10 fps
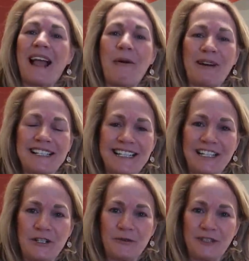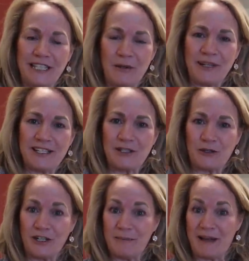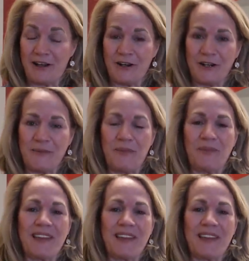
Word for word: I want to tell you a really quick story about her.